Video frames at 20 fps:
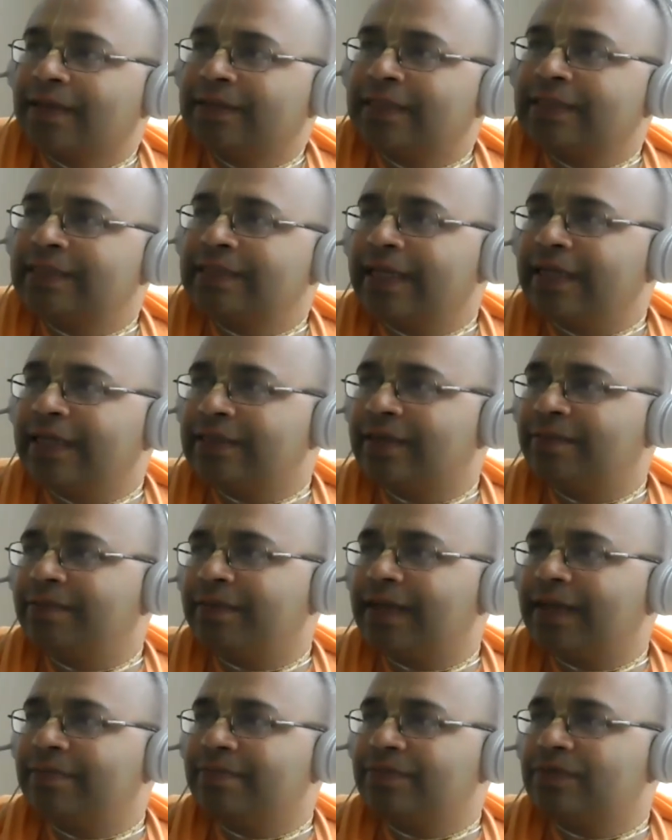just like
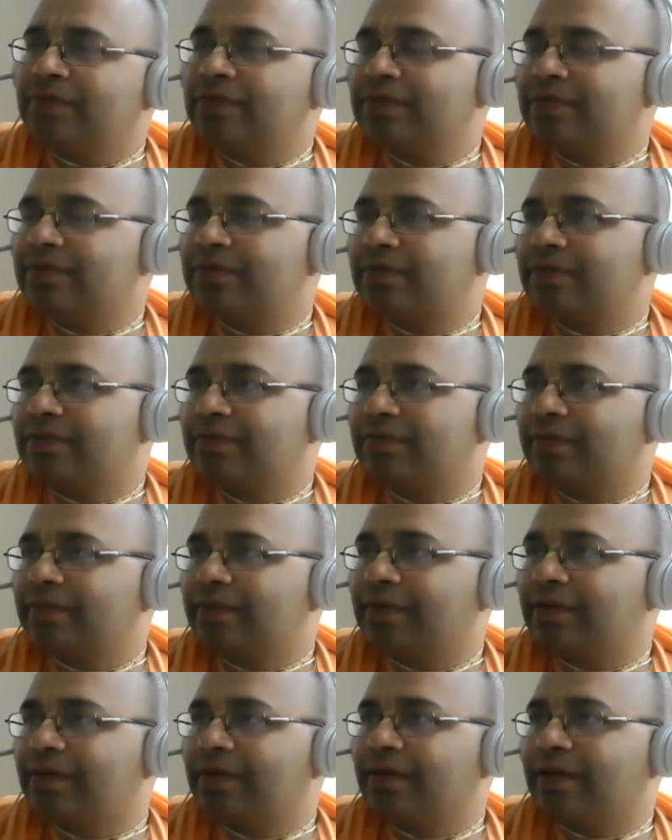sometimes
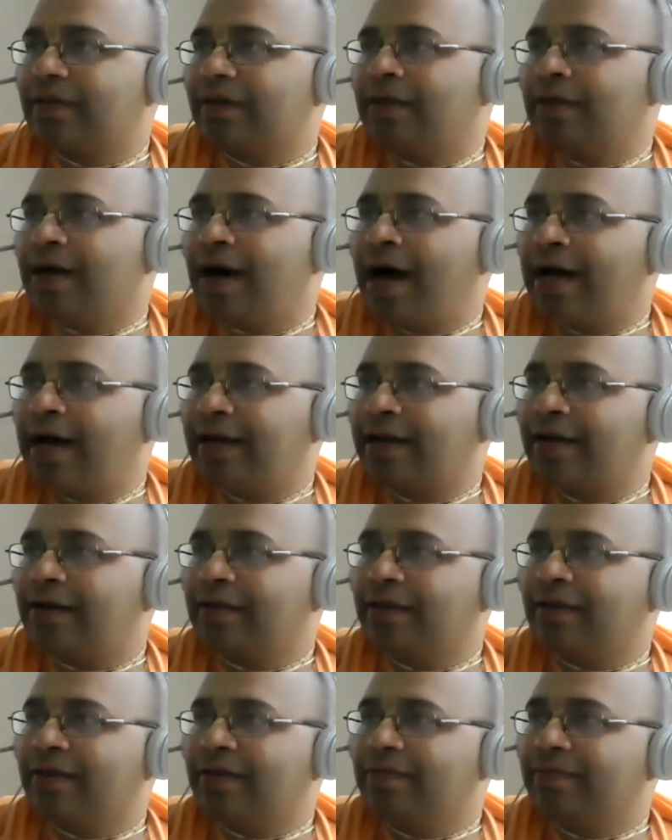in a
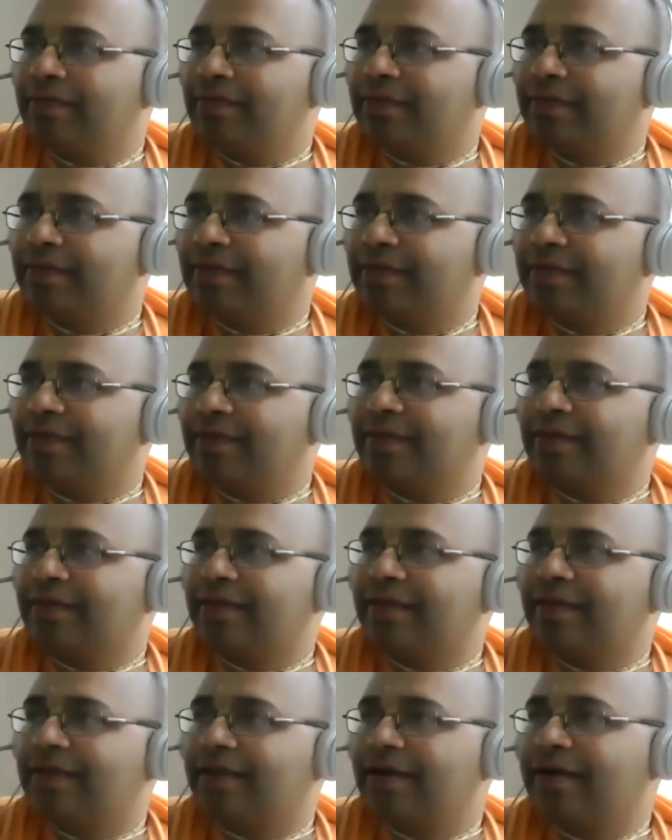hierarchy,
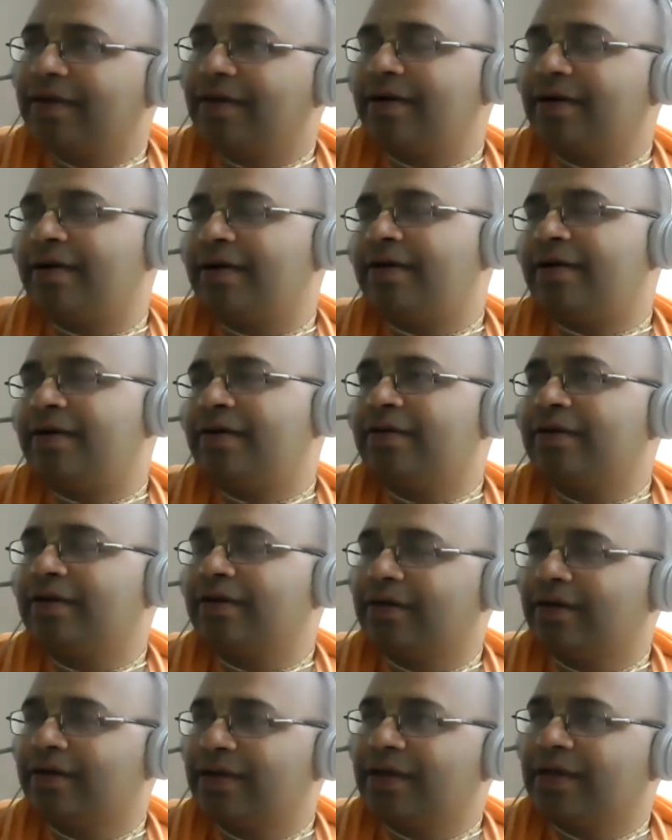uh,
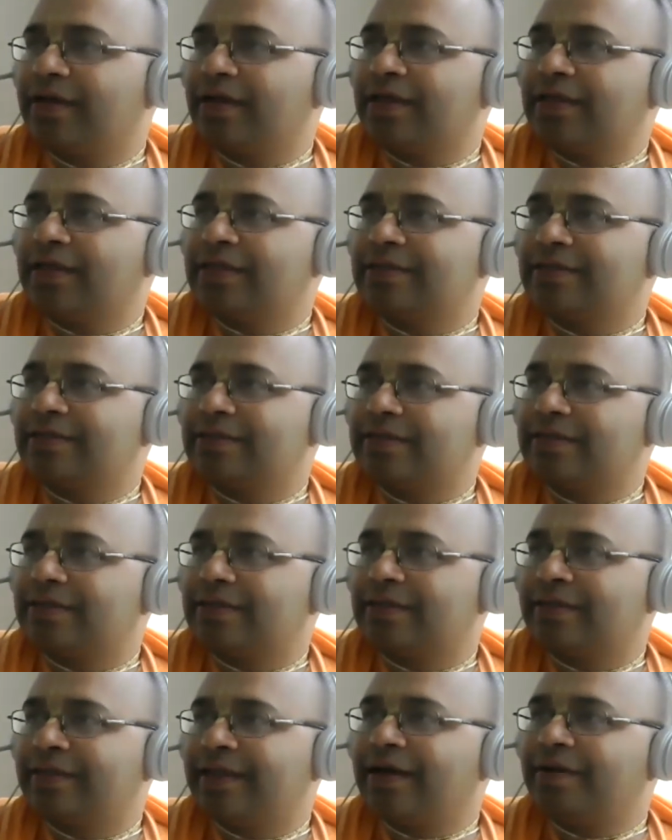
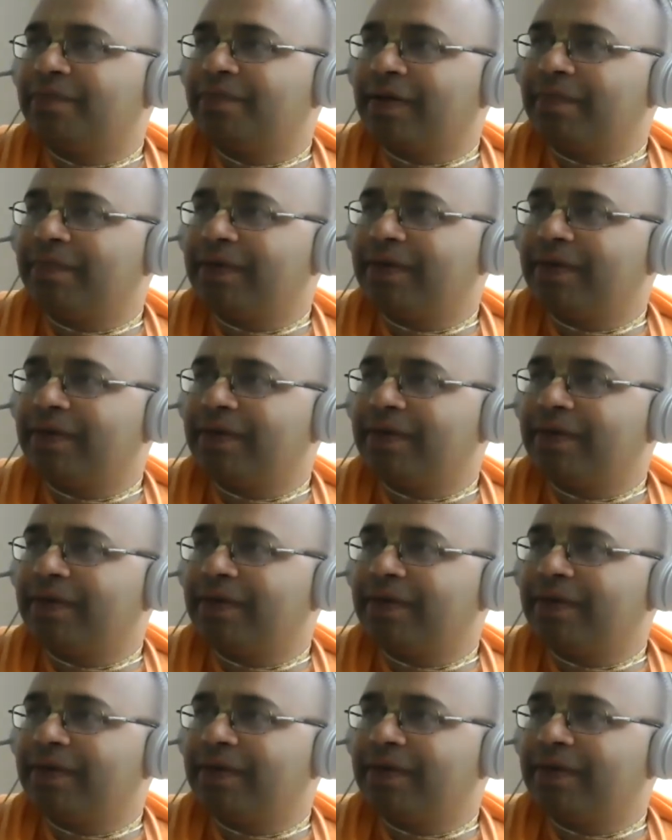there may